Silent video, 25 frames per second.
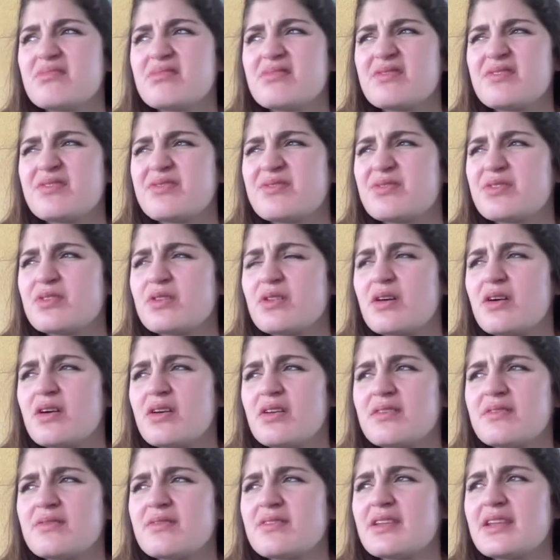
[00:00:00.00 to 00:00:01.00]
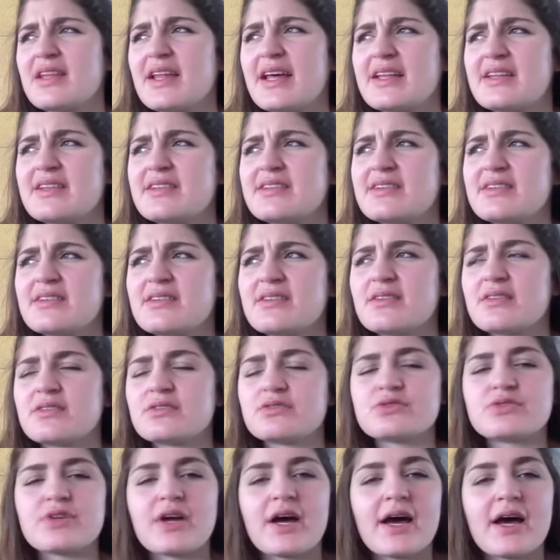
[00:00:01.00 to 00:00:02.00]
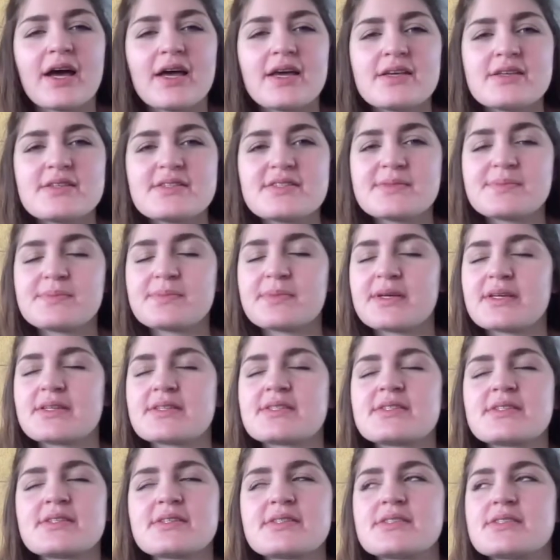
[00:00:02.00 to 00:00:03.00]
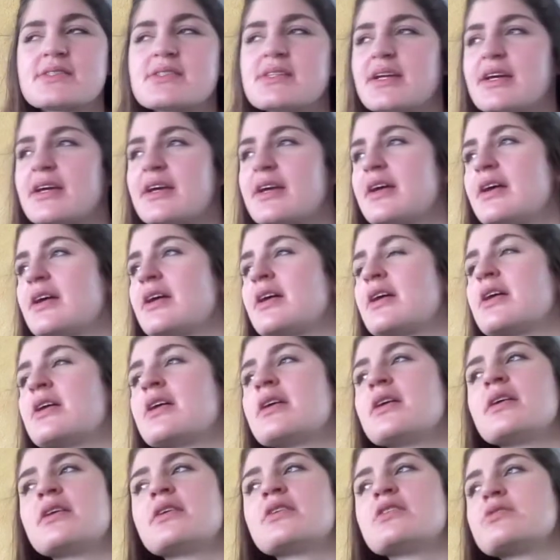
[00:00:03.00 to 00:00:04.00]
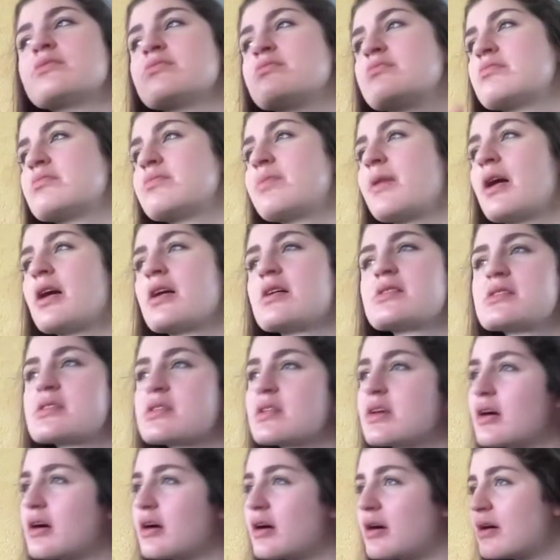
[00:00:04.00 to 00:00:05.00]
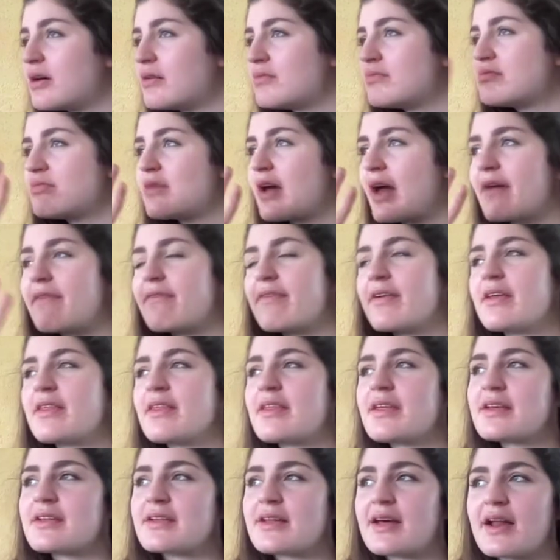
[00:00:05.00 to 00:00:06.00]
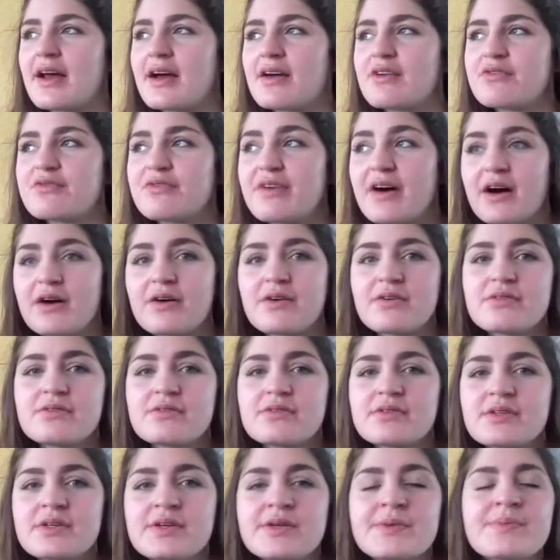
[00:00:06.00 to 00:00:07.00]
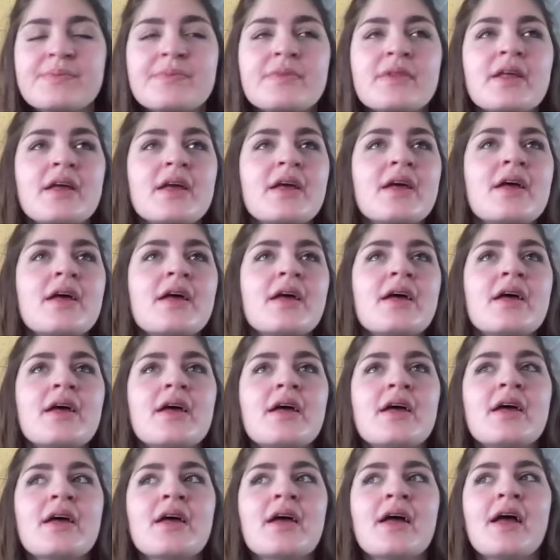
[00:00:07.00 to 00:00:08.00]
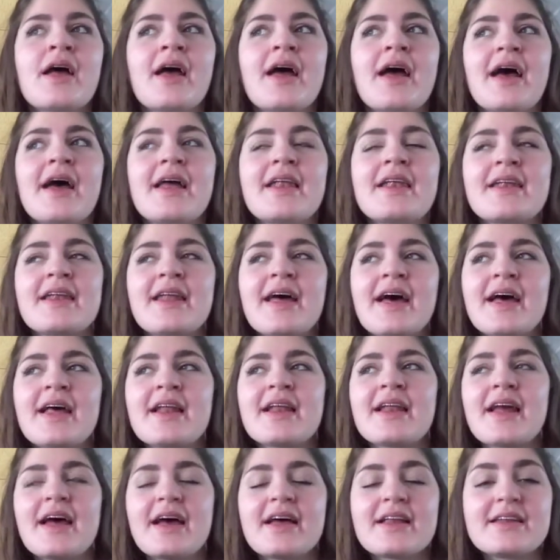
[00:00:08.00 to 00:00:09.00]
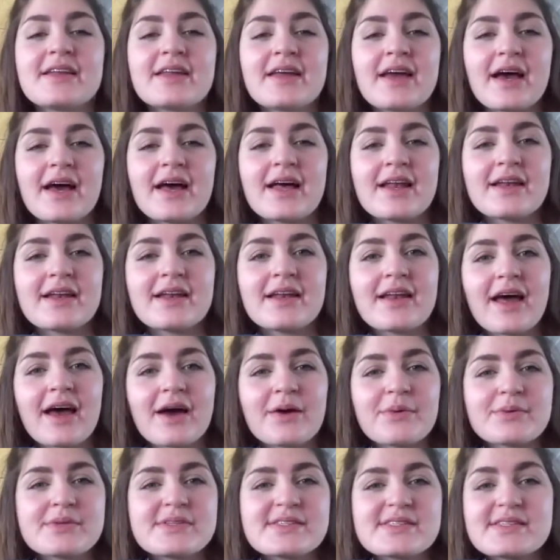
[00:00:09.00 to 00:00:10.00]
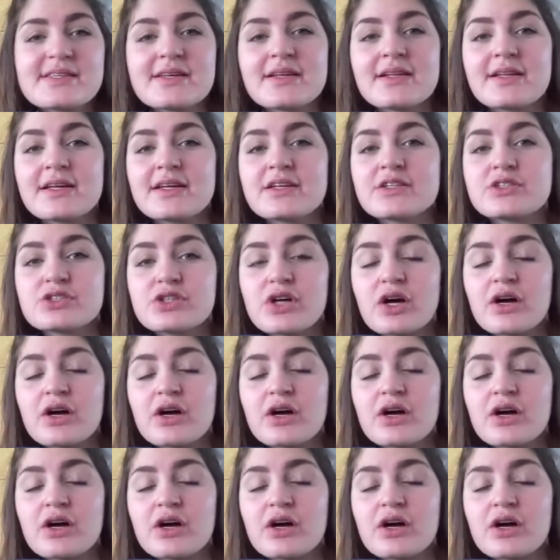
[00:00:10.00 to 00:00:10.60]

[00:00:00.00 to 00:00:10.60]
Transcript: full on lentil rice mixes, like pasta, everything that I found. And then at the end, I would still eat